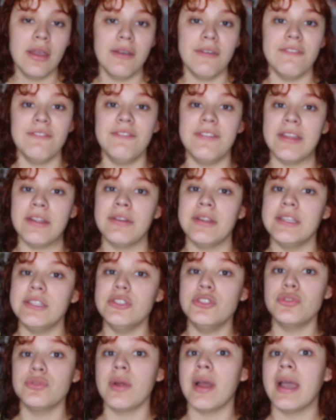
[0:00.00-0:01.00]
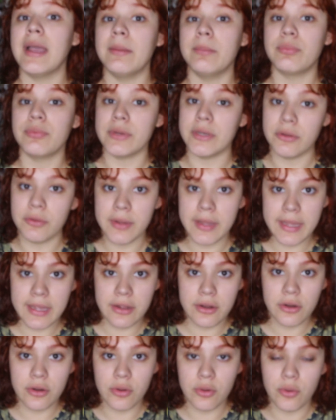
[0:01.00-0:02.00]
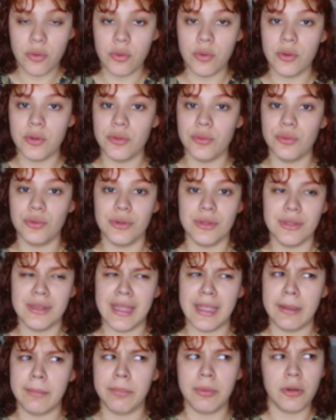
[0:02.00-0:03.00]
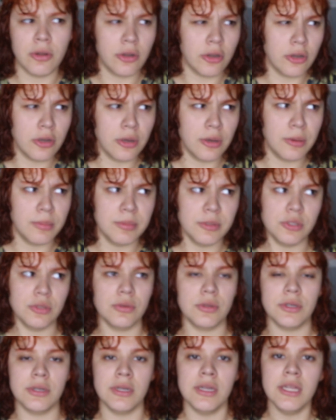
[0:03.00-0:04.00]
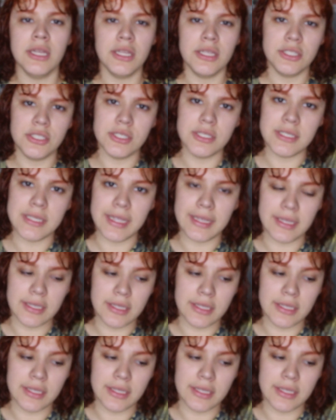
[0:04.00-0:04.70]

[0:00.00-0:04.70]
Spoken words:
very dry brittle hair, or you're like permed, or just like